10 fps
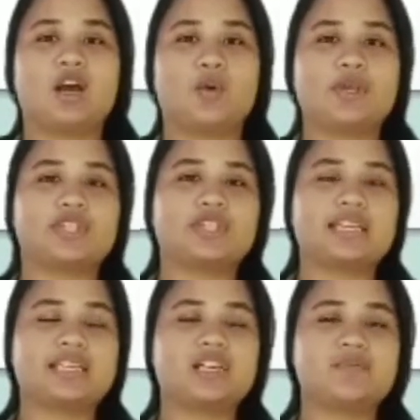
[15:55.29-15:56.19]
which
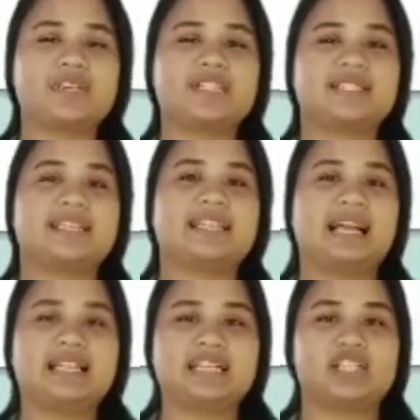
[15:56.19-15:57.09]
determines the
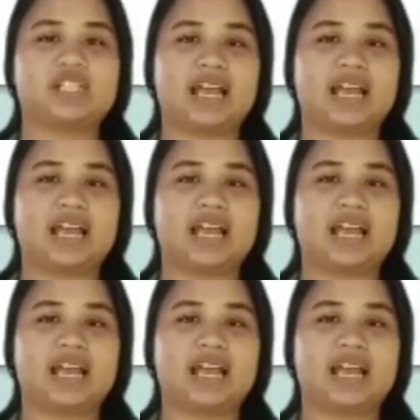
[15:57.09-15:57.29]
knowledge